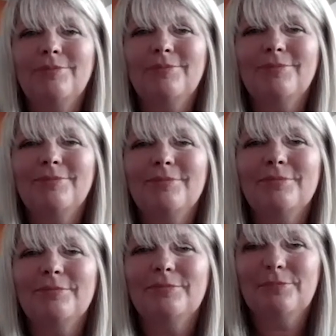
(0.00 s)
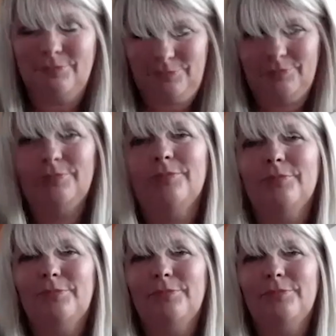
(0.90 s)

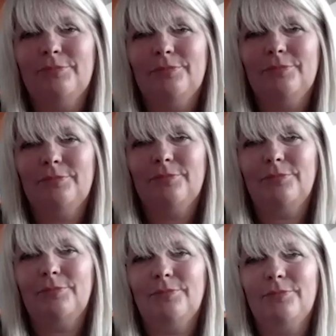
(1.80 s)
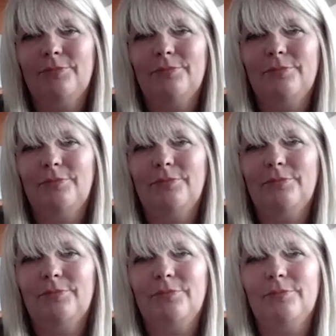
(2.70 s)

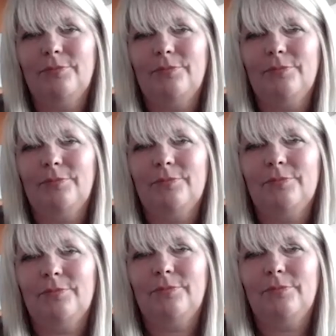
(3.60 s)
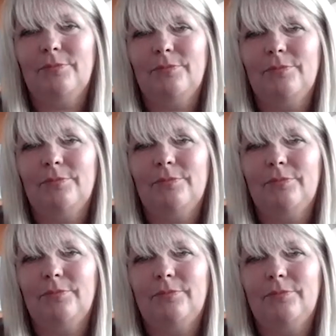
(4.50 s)

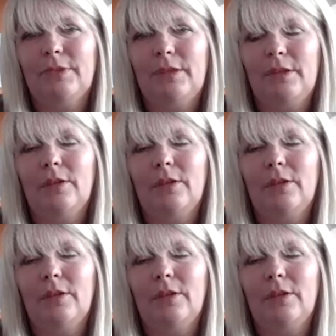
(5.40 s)
(not speaking)